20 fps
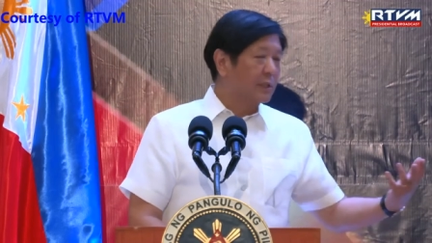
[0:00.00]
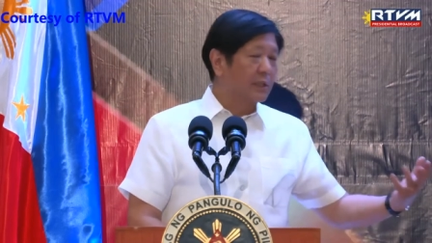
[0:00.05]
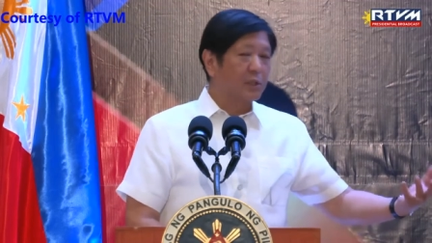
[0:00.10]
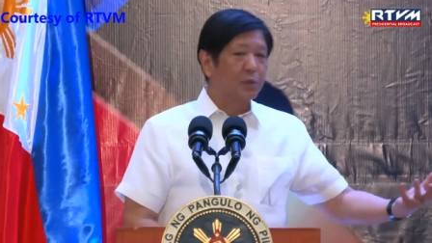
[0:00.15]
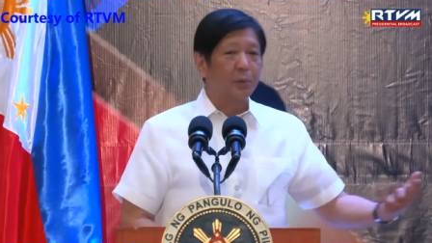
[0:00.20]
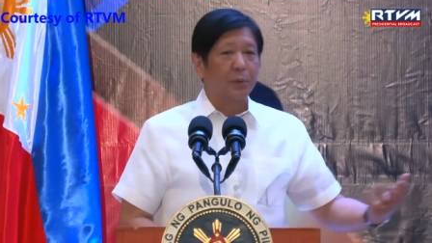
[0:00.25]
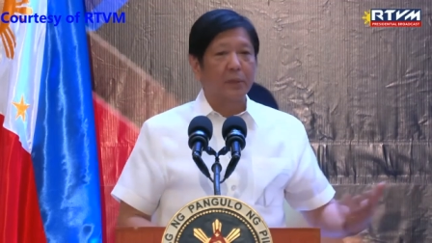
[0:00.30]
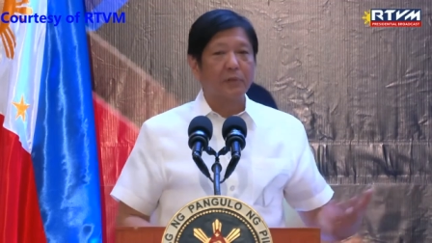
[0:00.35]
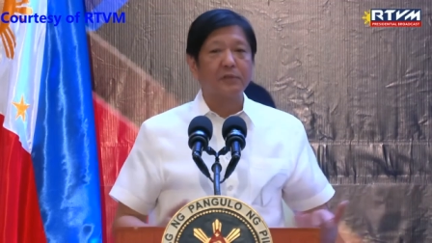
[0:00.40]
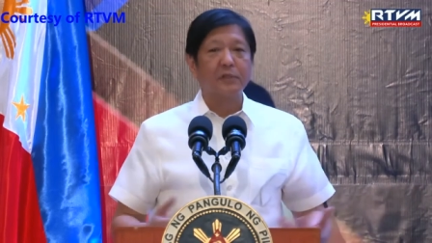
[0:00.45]

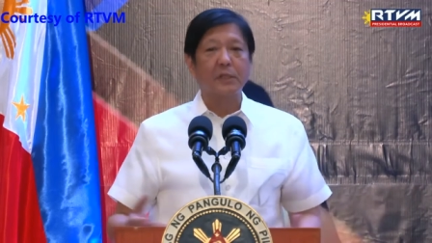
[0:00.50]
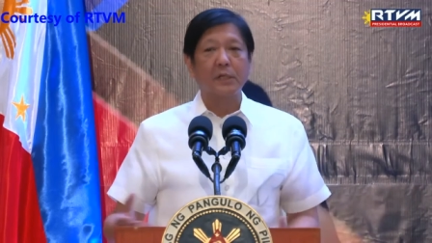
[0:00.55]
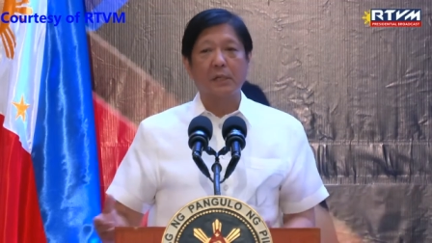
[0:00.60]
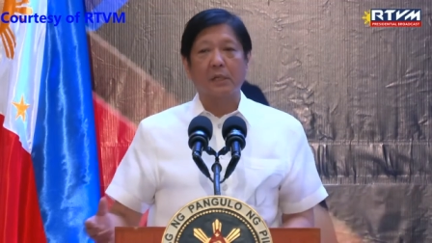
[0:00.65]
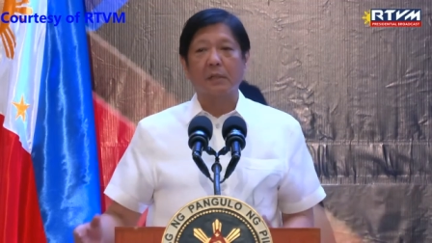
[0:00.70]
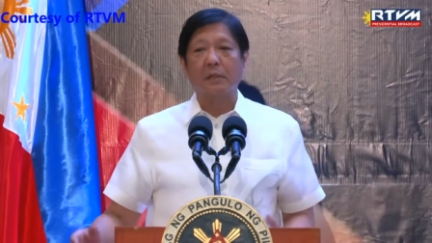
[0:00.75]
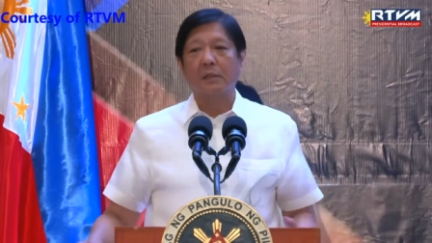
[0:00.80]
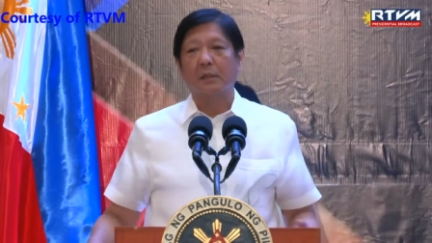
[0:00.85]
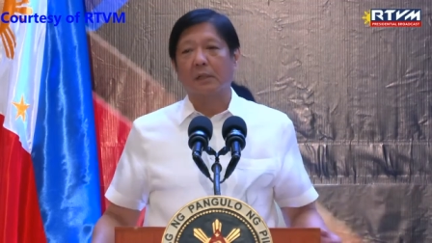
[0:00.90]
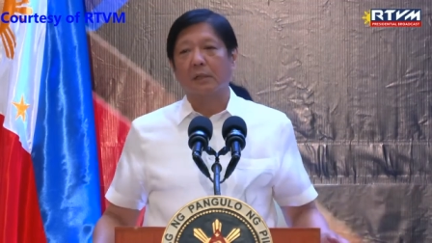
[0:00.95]
as we have
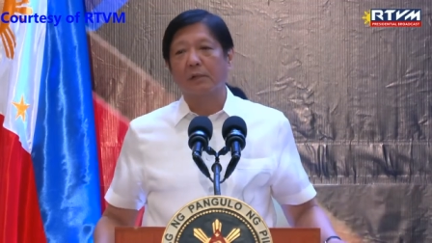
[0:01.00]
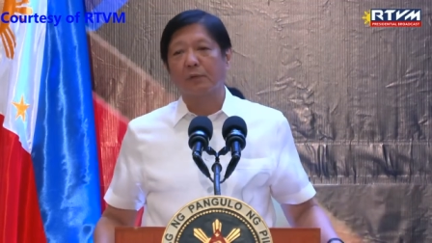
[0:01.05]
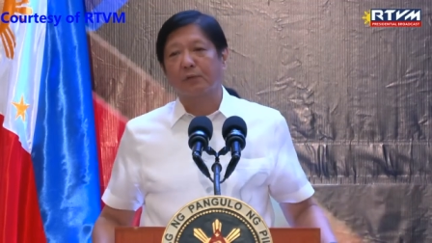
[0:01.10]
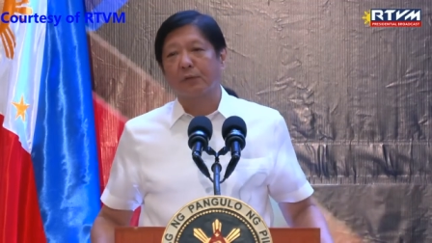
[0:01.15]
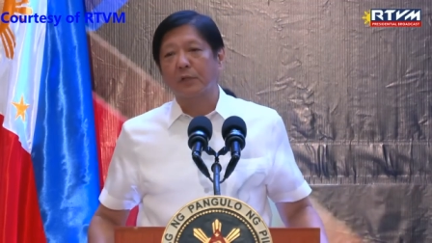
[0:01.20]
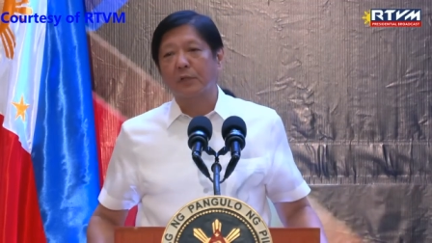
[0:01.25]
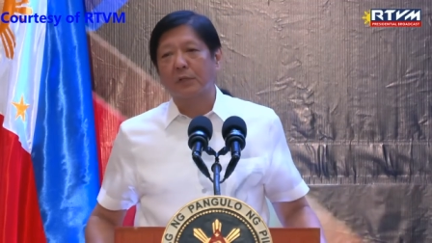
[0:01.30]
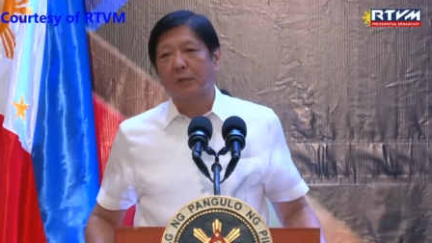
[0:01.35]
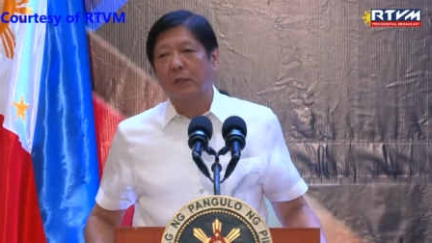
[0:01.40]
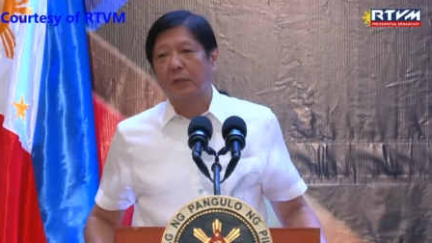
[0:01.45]
seen, the
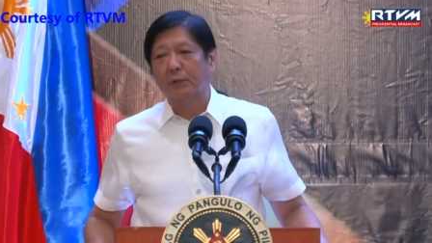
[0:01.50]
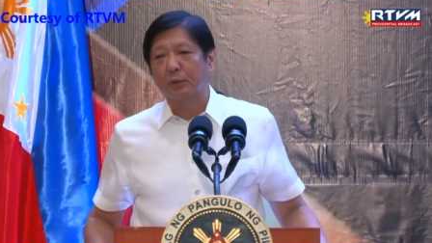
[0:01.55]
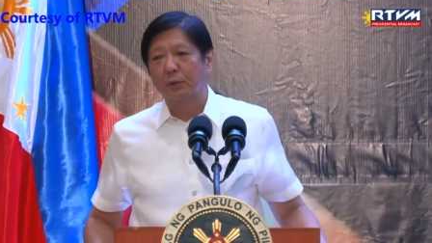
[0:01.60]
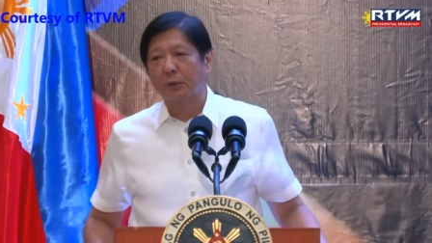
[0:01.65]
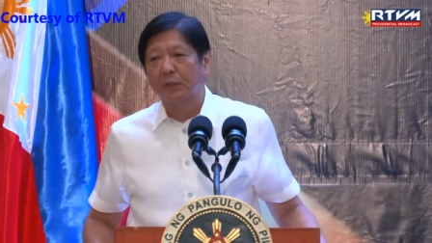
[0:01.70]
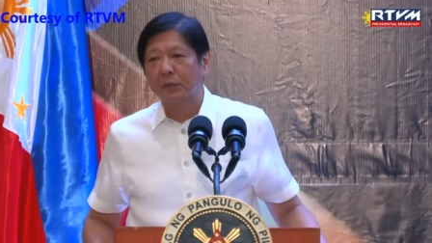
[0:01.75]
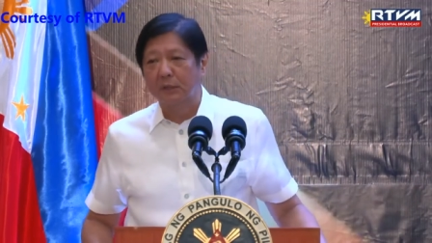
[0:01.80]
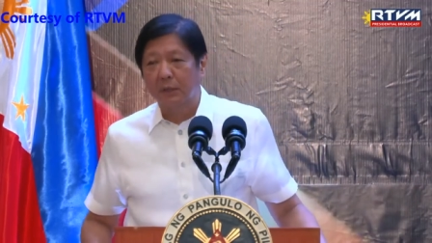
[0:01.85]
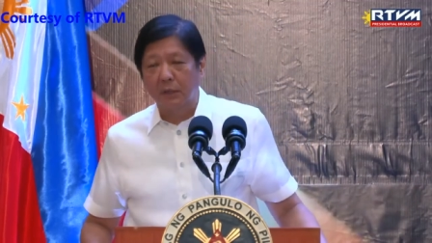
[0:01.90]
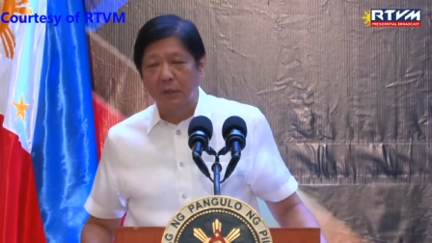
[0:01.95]
infrastructure
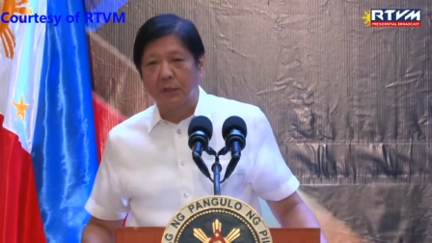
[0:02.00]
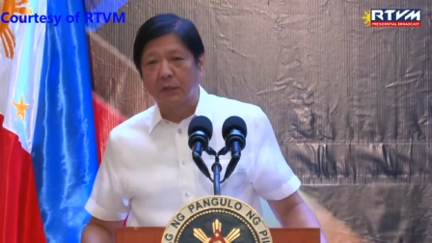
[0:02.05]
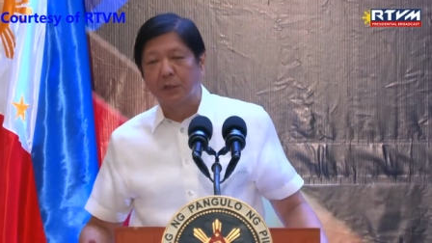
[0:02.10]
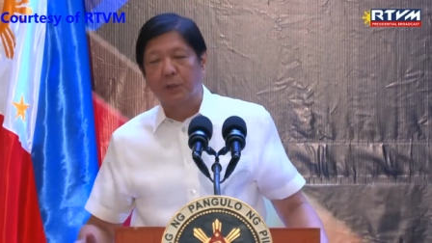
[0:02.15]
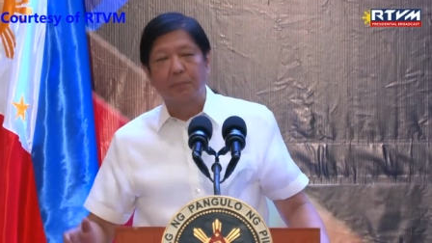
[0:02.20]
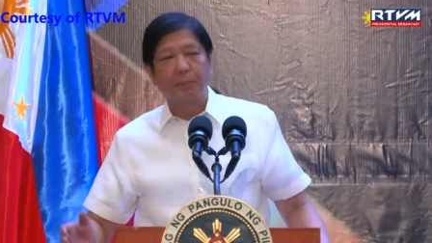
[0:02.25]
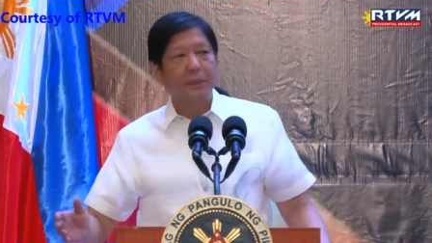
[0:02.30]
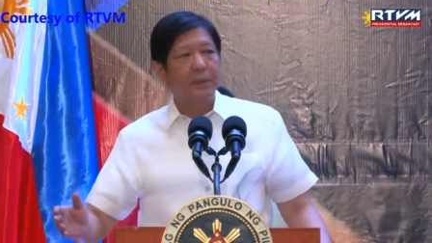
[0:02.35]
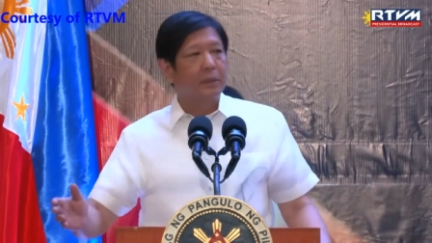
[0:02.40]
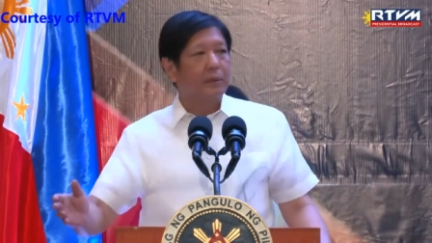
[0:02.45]
does not
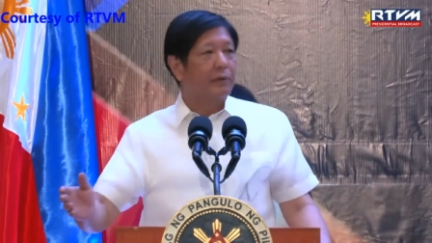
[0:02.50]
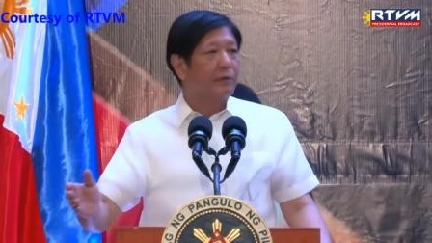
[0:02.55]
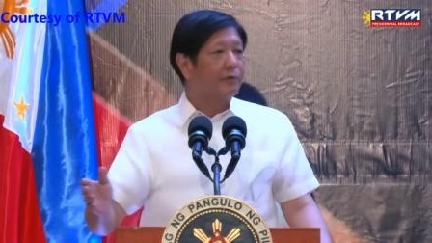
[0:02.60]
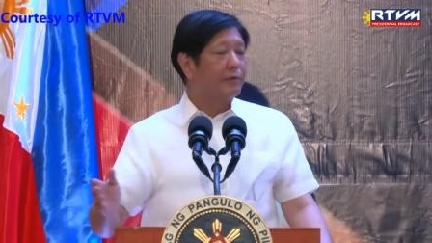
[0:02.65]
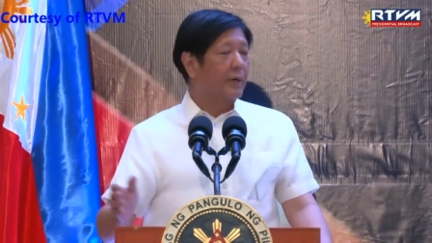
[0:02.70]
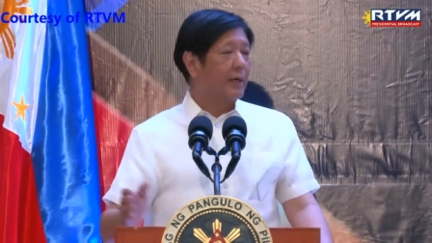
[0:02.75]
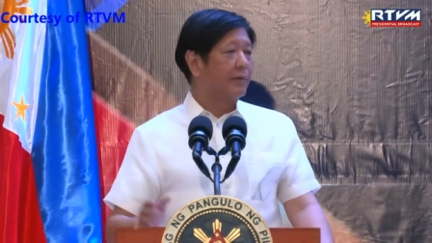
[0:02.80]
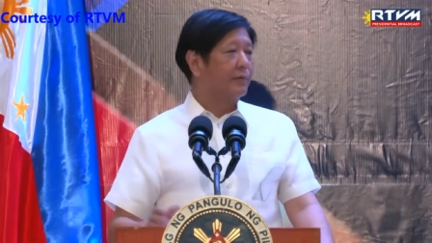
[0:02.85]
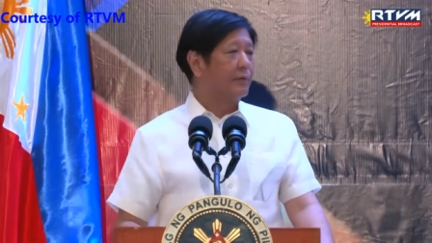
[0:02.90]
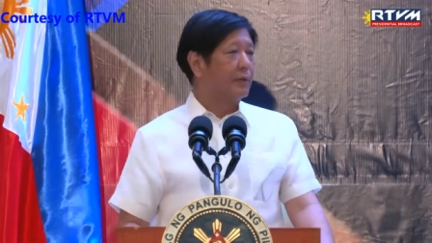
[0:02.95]
disappear in five